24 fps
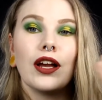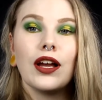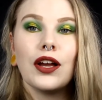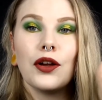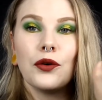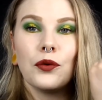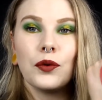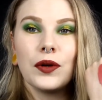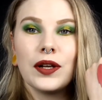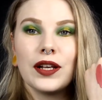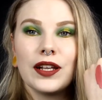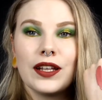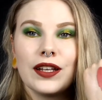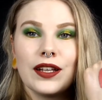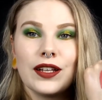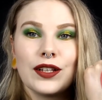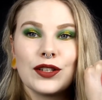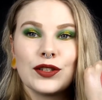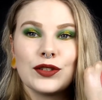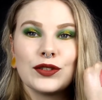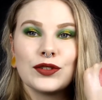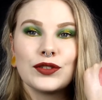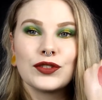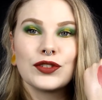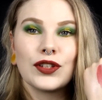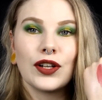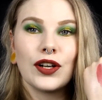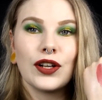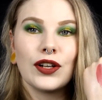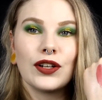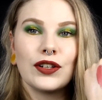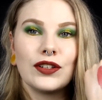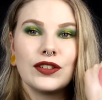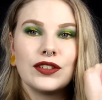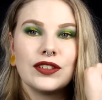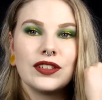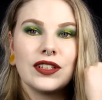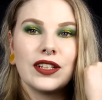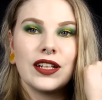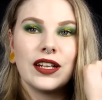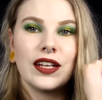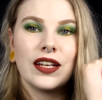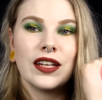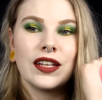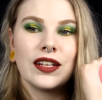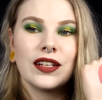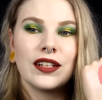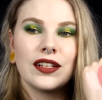a really good color
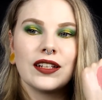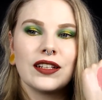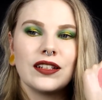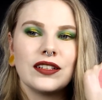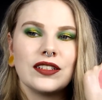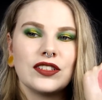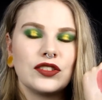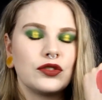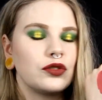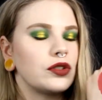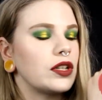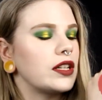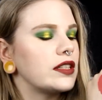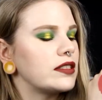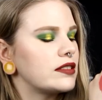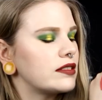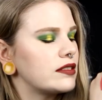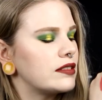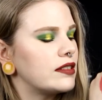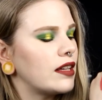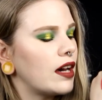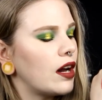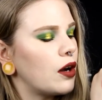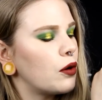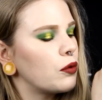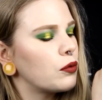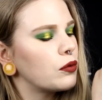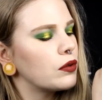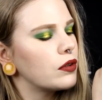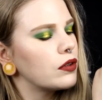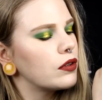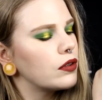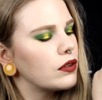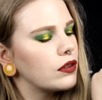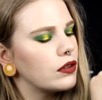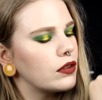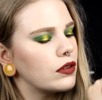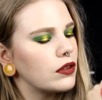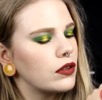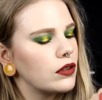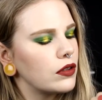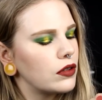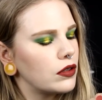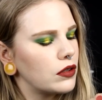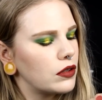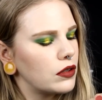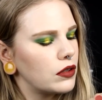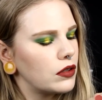and it dries down
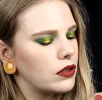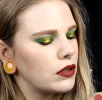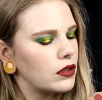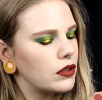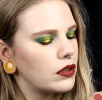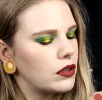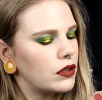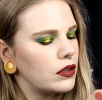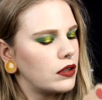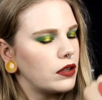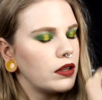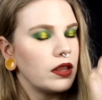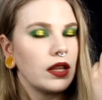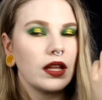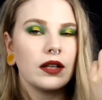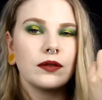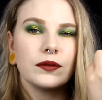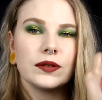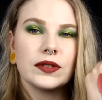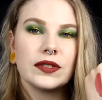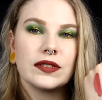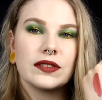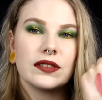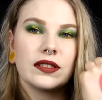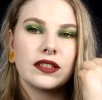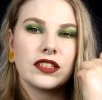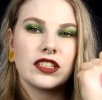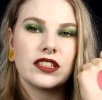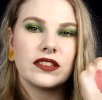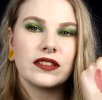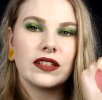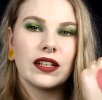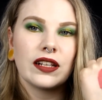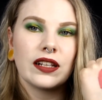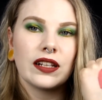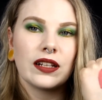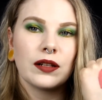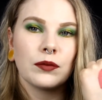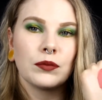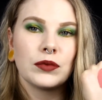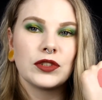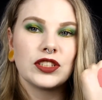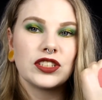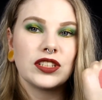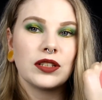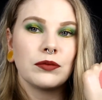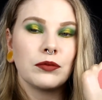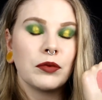now it's still a little
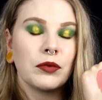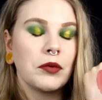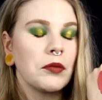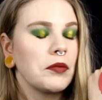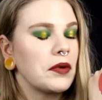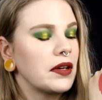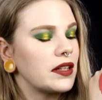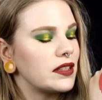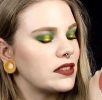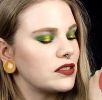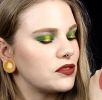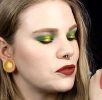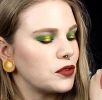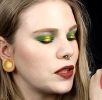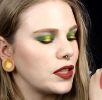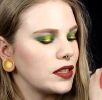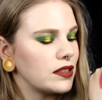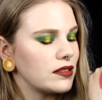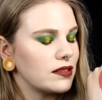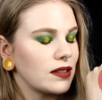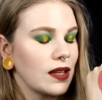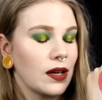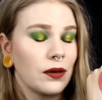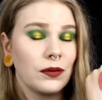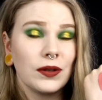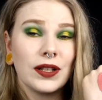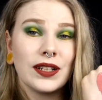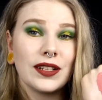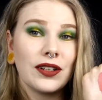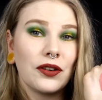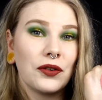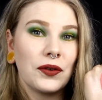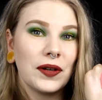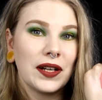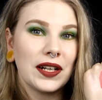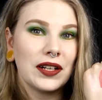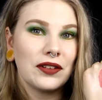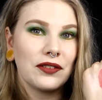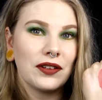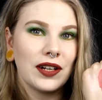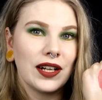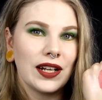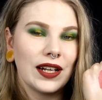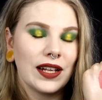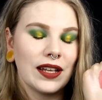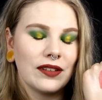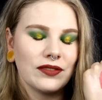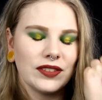bit shimmer but it dries down and I really really
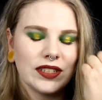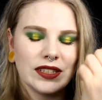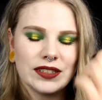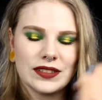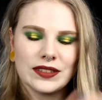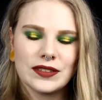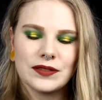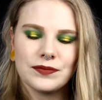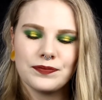love it